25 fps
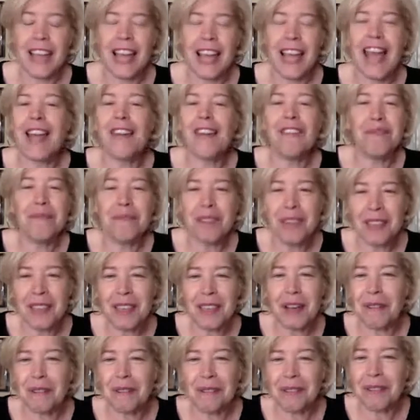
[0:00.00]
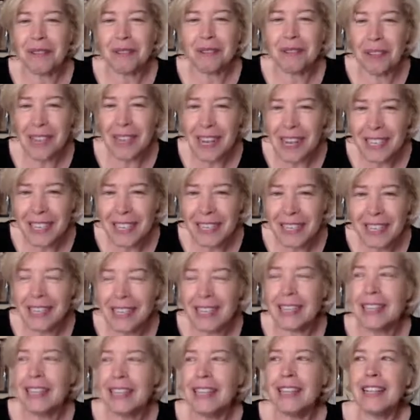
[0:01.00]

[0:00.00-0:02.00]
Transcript: Everybody thought we were crazy.